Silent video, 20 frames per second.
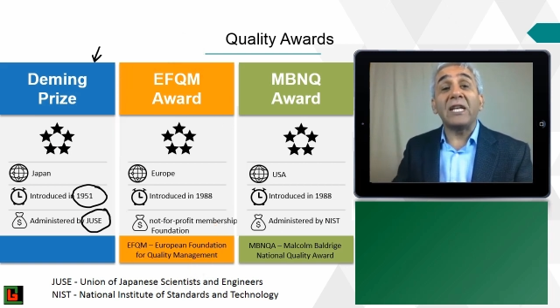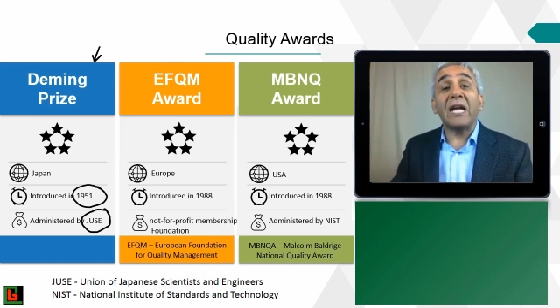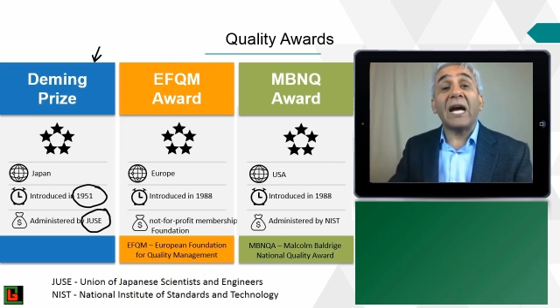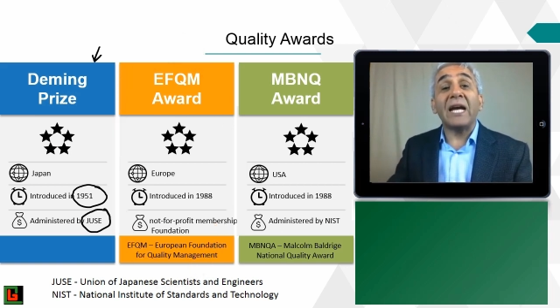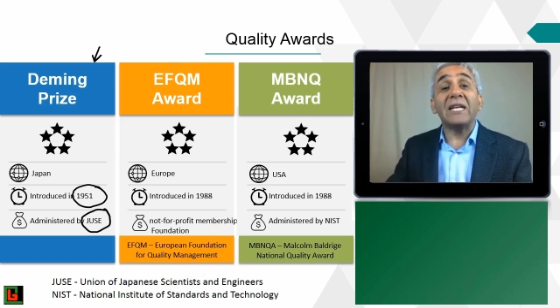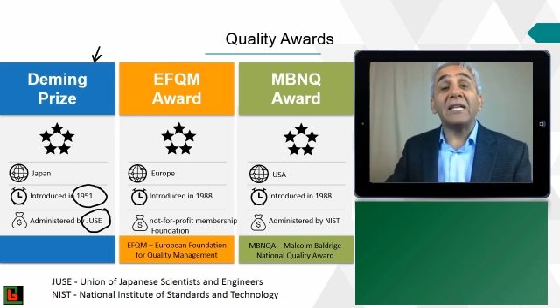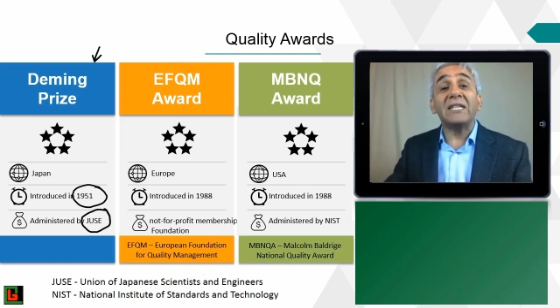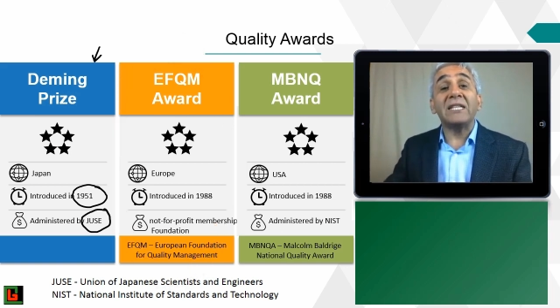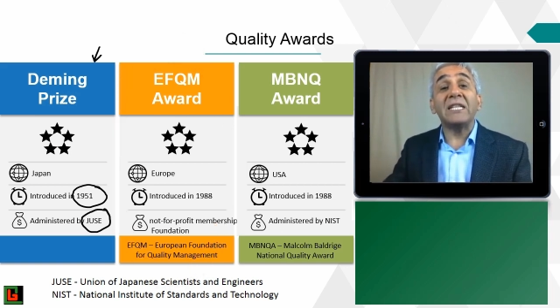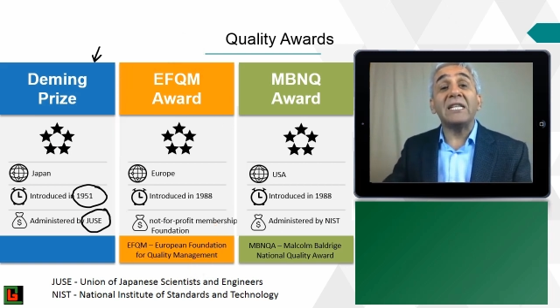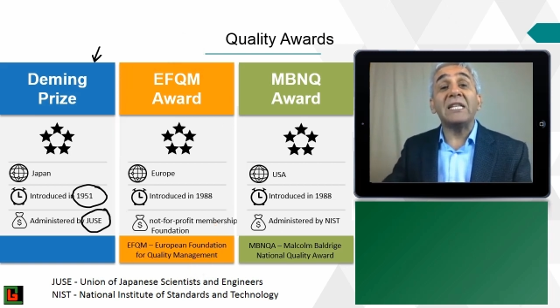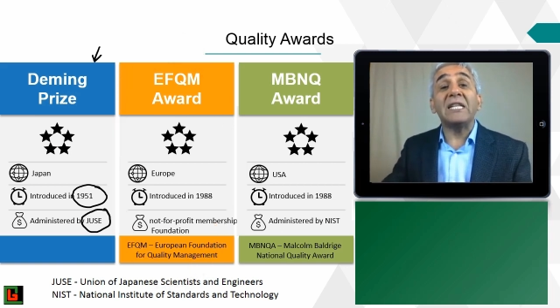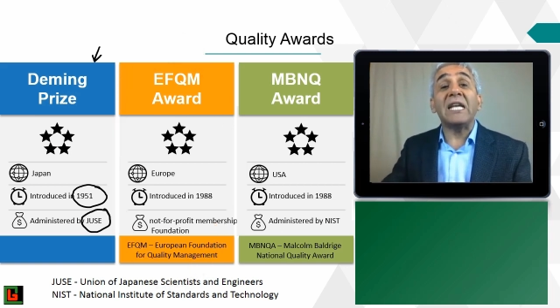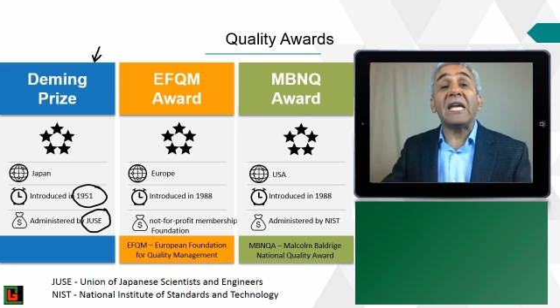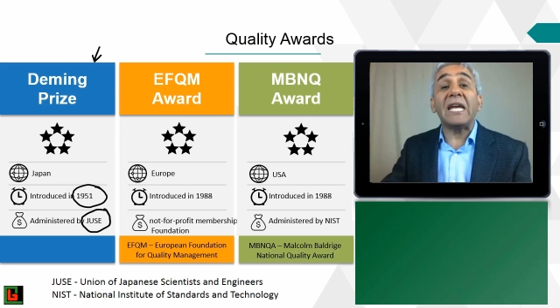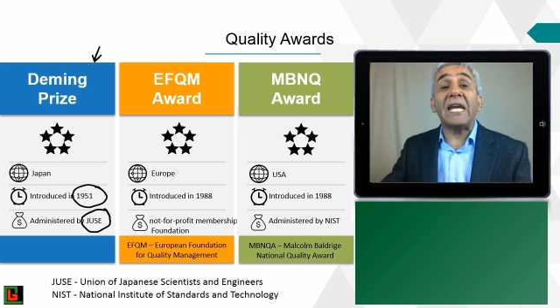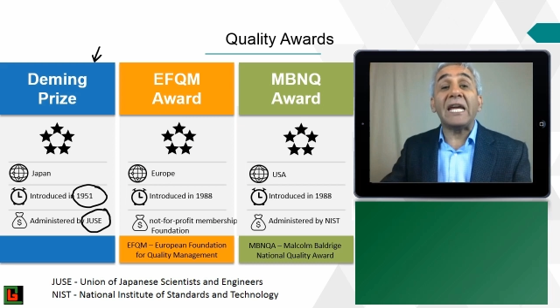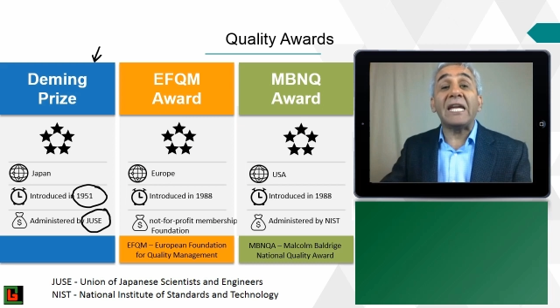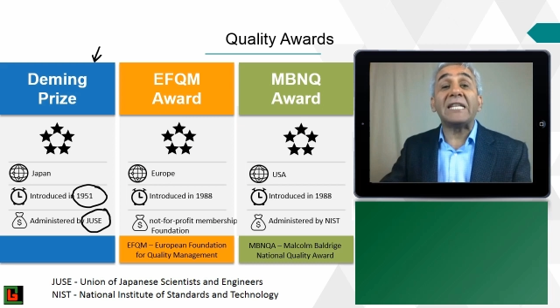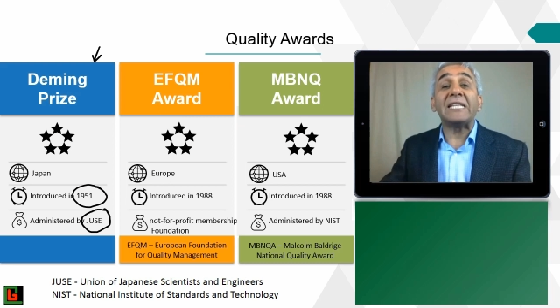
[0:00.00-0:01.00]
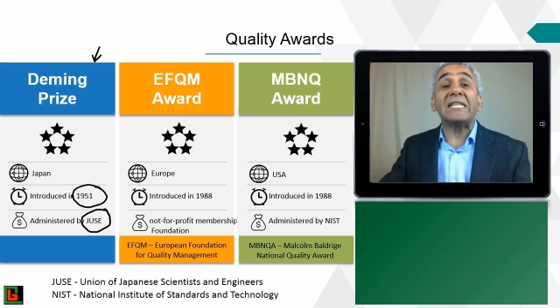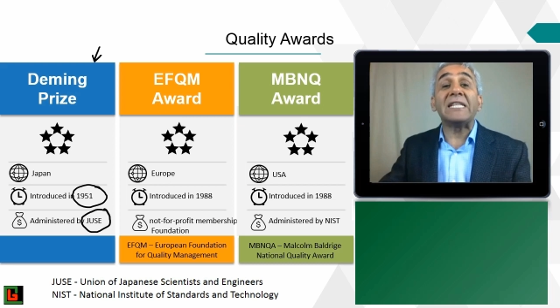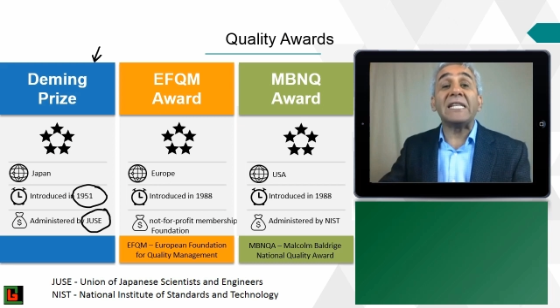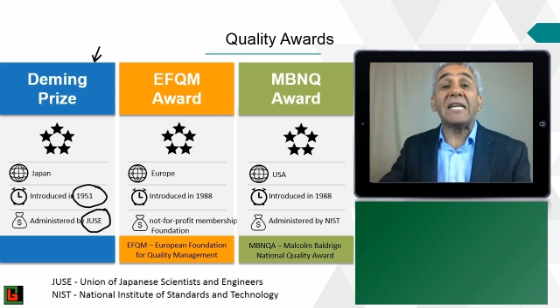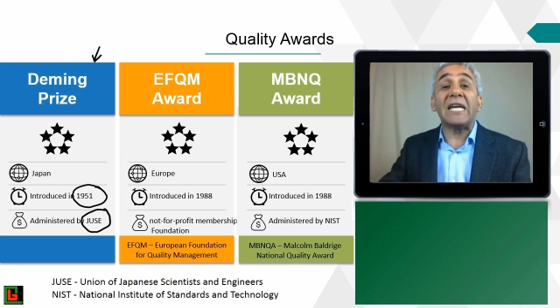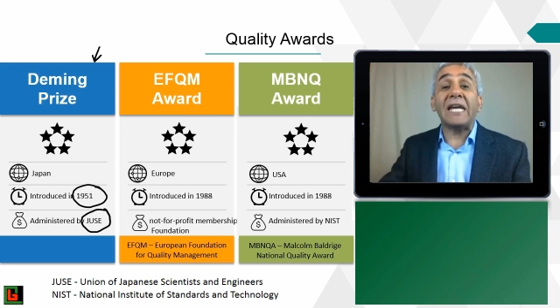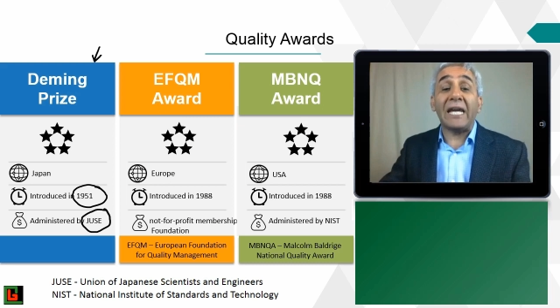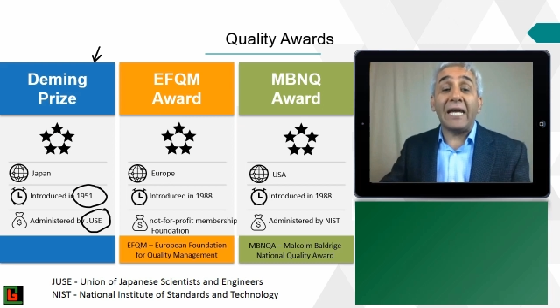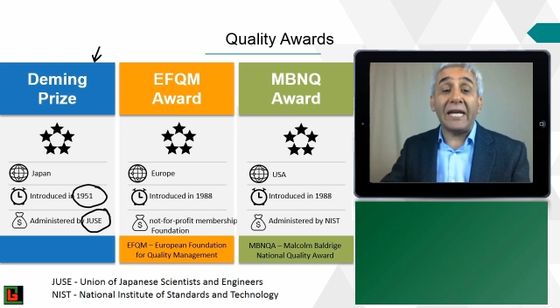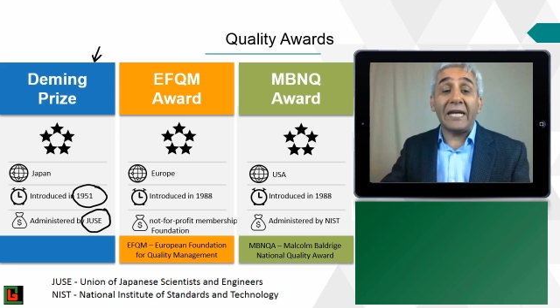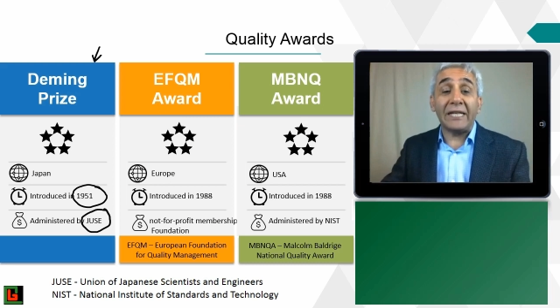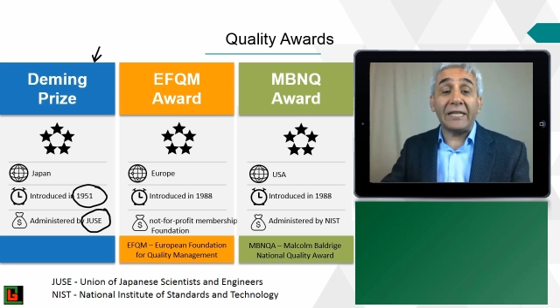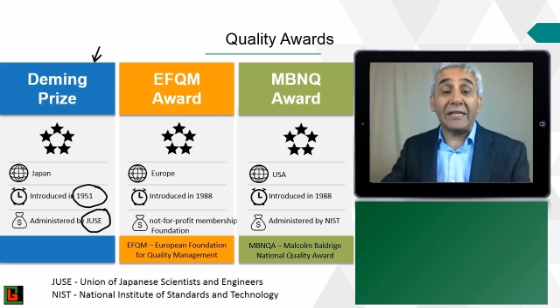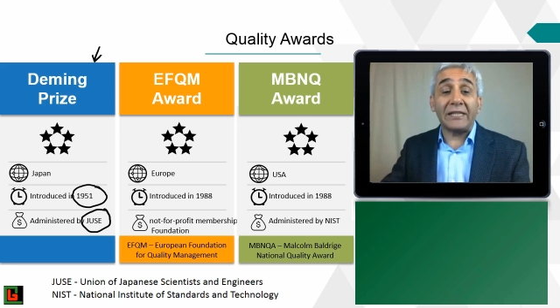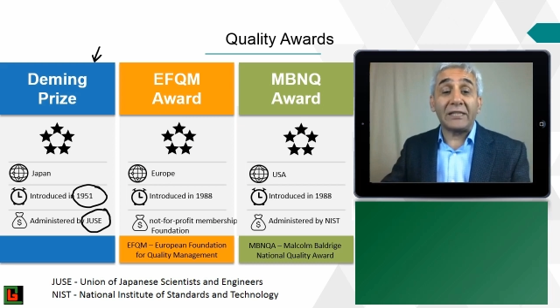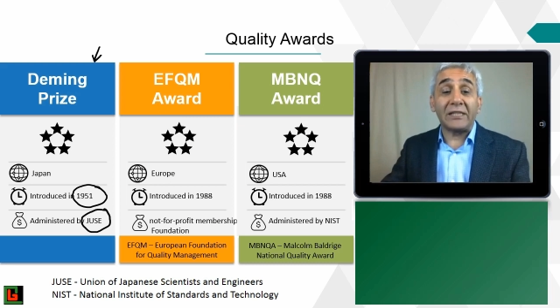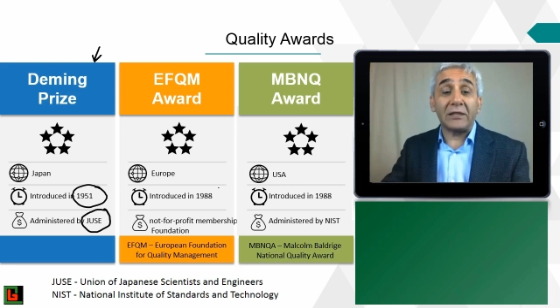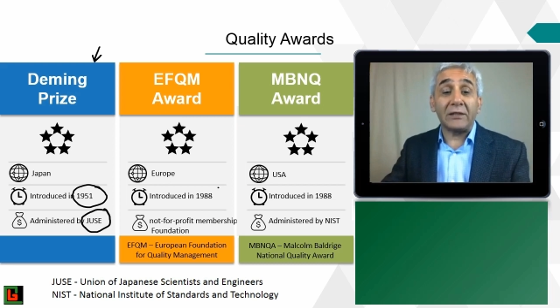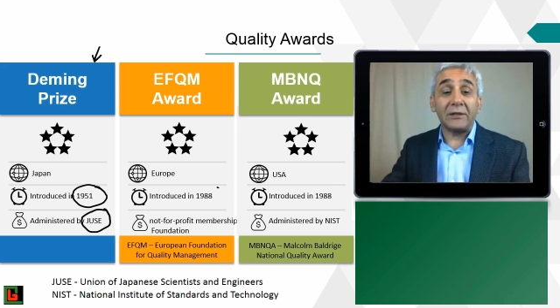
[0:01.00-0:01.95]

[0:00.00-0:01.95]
1988.